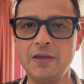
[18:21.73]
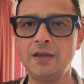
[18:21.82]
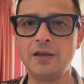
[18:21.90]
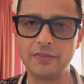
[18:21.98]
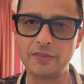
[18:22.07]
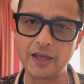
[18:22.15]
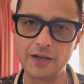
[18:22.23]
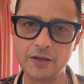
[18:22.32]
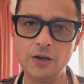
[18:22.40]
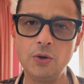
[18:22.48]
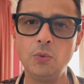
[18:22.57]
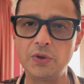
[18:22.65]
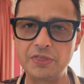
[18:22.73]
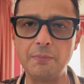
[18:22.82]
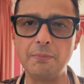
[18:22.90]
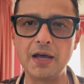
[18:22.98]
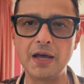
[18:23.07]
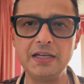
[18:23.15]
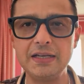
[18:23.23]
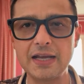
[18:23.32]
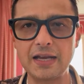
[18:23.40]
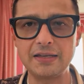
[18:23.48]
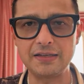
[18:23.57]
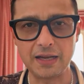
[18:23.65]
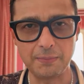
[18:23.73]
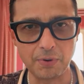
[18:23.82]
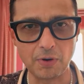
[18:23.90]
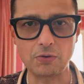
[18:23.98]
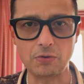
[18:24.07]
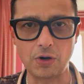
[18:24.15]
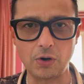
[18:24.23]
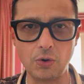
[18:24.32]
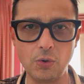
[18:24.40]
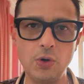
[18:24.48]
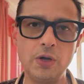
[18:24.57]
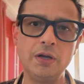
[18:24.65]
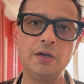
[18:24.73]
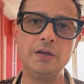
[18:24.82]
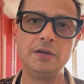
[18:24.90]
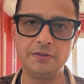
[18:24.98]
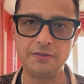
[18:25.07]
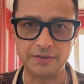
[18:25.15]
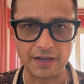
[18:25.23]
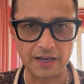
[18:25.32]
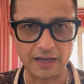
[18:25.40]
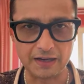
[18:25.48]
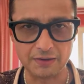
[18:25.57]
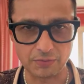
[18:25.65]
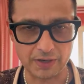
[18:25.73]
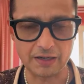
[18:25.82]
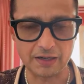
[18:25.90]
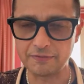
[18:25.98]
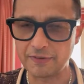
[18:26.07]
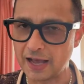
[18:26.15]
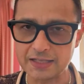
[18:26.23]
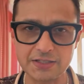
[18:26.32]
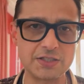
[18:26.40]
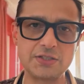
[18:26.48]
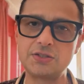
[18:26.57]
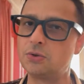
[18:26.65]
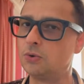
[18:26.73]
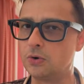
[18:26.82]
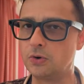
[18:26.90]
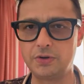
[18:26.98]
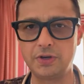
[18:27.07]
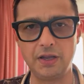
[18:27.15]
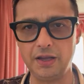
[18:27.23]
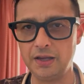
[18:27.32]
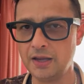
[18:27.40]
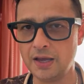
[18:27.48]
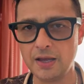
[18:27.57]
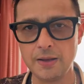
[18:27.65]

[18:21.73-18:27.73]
And then with the money that they borrow, they reinvest, or they